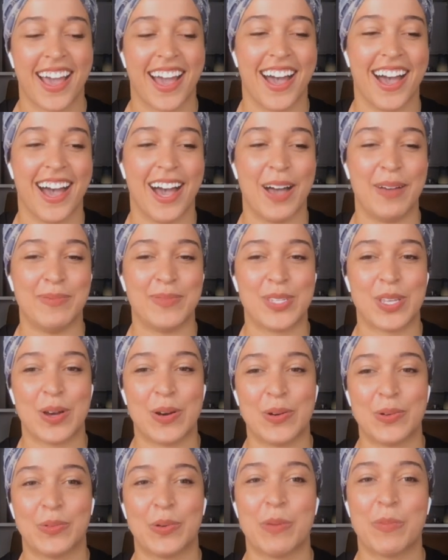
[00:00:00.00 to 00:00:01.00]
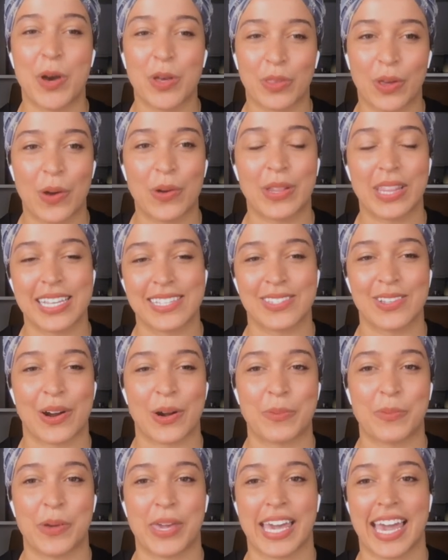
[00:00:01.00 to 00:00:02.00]
Um, so we both go to this
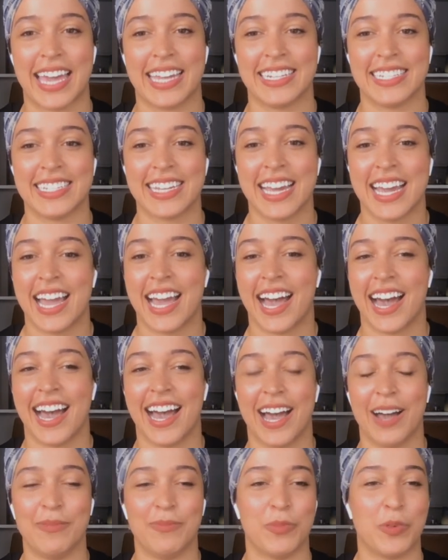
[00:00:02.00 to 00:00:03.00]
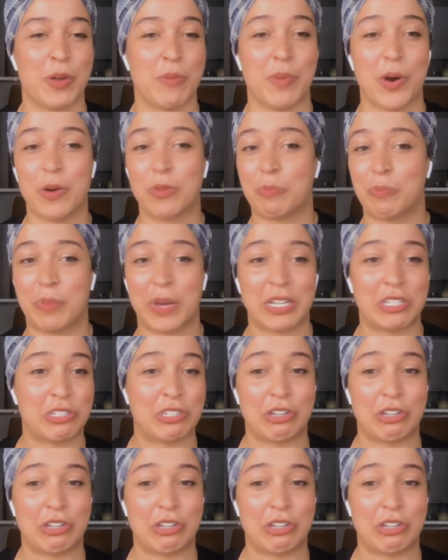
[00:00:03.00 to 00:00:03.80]
startup weekend. Um, we both pitch